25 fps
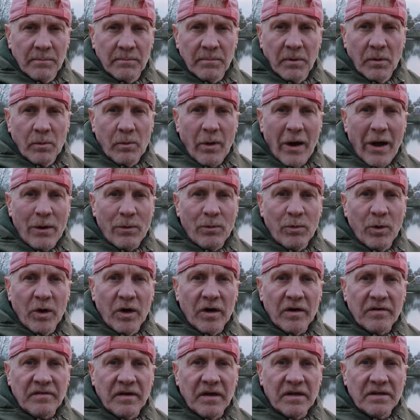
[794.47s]
but well
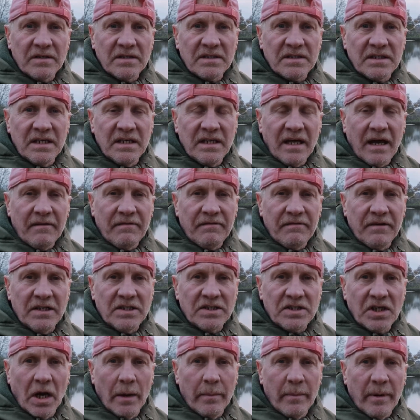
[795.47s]
worth it to see that
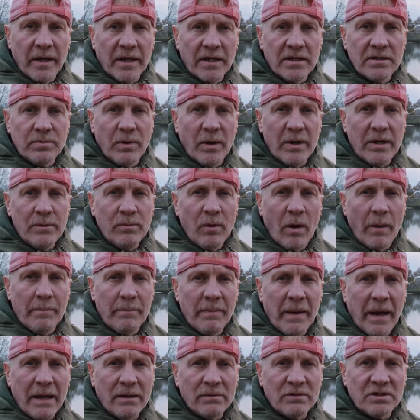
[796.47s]
fish come in.
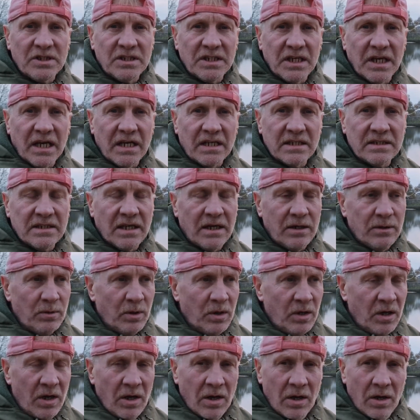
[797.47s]
£21.6, so
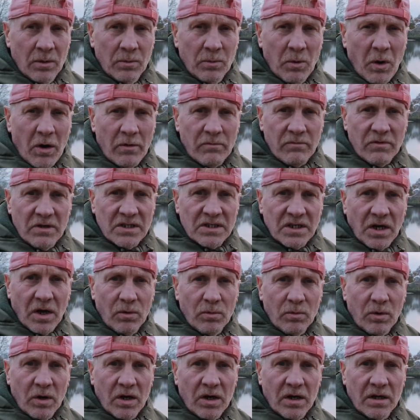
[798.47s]
what a
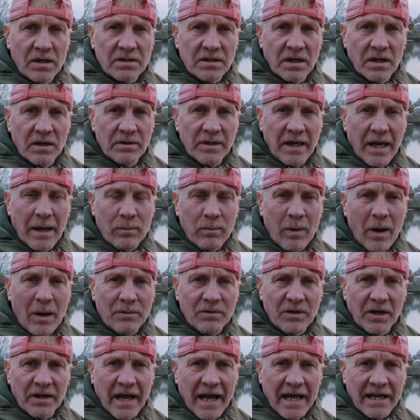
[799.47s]
result. So yeah,
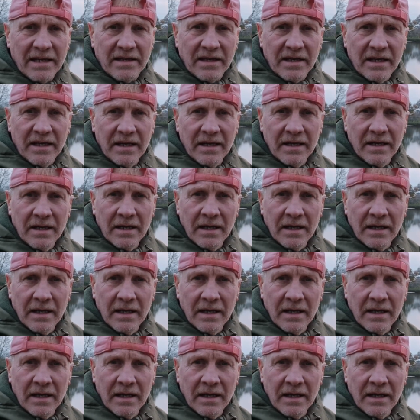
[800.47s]
well done, Andy.